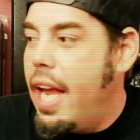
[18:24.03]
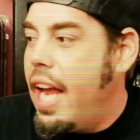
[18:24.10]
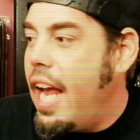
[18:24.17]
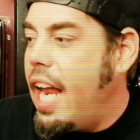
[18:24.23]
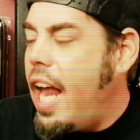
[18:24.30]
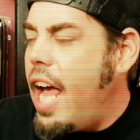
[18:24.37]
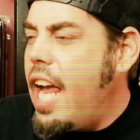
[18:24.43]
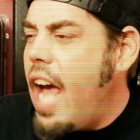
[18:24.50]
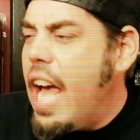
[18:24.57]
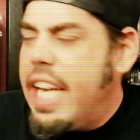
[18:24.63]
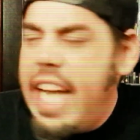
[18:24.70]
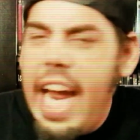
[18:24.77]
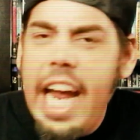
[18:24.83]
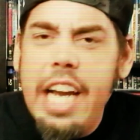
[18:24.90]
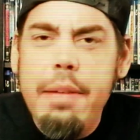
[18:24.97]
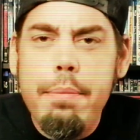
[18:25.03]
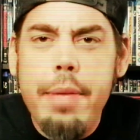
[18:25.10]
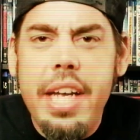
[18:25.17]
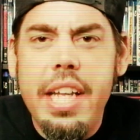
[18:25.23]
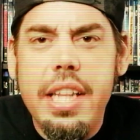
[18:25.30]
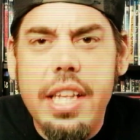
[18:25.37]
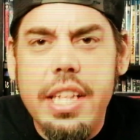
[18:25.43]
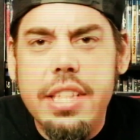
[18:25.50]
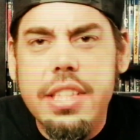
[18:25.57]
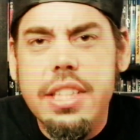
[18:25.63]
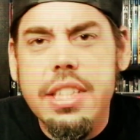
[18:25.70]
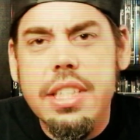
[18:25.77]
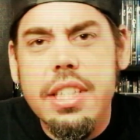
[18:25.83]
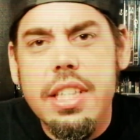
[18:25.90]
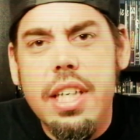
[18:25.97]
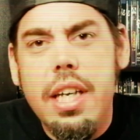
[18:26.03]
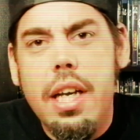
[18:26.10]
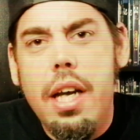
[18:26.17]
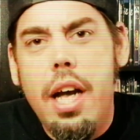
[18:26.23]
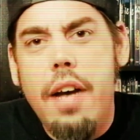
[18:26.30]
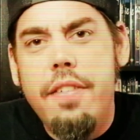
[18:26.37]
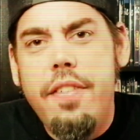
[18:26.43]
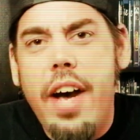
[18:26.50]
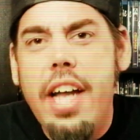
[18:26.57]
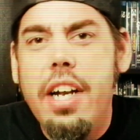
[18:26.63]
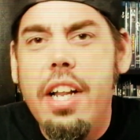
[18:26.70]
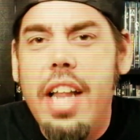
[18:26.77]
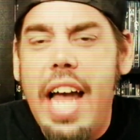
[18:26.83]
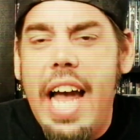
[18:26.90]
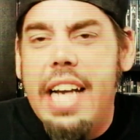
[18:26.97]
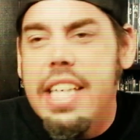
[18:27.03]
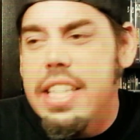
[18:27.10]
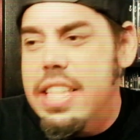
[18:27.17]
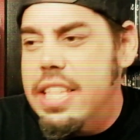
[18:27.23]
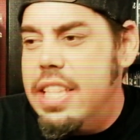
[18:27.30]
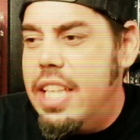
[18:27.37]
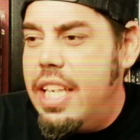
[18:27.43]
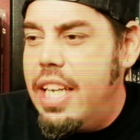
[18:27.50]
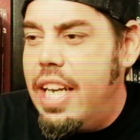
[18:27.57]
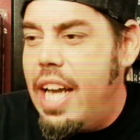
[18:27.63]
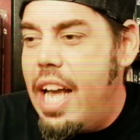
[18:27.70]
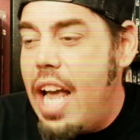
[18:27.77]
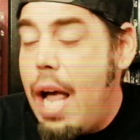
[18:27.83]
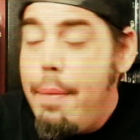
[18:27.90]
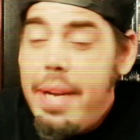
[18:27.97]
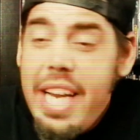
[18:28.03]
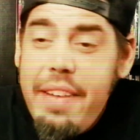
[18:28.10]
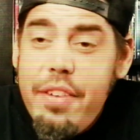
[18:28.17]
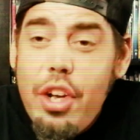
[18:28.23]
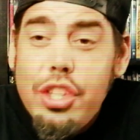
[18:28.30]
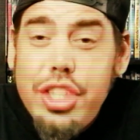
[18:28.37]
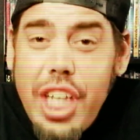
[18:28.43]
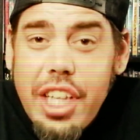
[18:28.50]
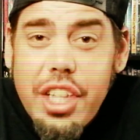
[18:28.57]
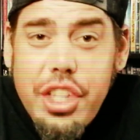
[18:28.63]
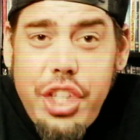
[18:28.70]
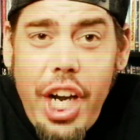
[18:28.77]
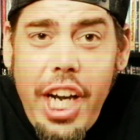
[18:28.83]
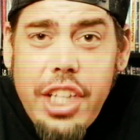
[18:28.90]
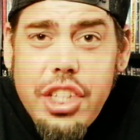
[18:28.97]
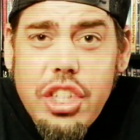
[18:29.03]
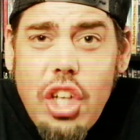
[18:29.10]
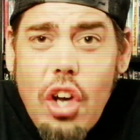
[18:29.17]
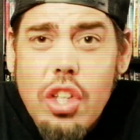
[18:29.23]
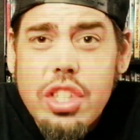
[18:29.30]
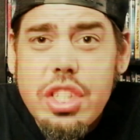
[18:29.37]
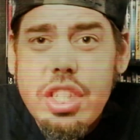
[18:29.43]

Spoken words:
And I can't admit this final act, even though it's got the chainsaw and